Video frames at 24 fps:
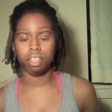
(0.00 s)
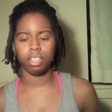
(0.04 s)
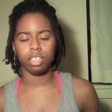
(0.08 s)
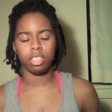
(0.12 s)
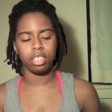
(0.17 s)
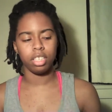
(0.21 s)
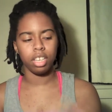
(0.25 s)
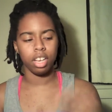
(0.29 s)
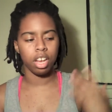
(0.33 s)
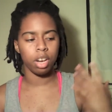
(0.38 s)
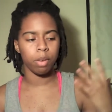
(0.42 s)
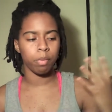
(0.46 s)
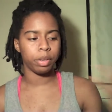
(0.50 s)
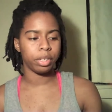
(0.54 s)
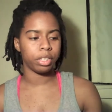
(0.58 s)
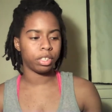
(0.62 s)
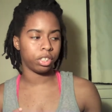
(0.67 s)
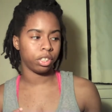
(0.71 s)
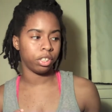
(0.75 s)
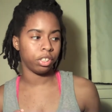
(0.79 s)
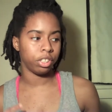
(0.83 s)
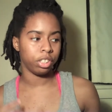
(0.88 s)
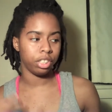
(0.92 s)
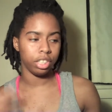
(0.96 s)
The scene with
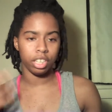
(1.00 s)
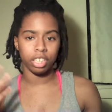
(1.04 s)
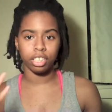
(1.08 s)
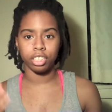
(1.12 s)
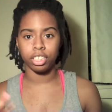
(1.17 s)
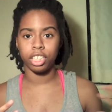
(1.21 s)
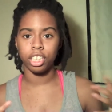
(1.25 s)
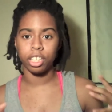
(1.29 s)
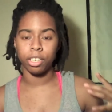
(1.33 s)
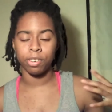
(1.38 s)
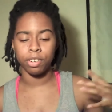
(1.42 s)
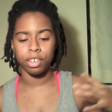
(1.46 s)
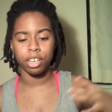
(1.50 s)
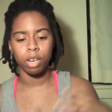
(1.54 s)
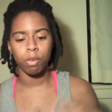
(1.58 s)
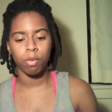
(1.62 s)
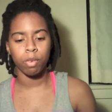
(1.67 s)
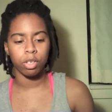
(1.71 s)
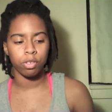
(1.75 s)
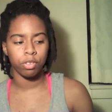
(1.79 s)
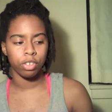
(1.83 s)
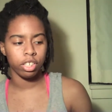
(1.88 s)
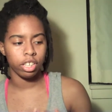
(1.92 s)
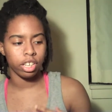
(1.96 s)
Cersei and Tyrion
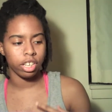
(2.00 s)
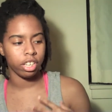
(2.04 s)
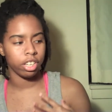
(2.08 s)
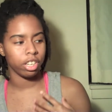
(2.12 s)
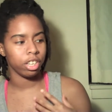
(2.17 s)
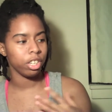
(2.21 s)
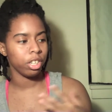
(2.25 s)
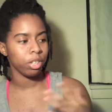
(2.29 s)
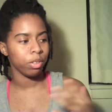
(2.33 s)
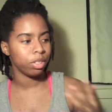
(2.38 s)
was really good.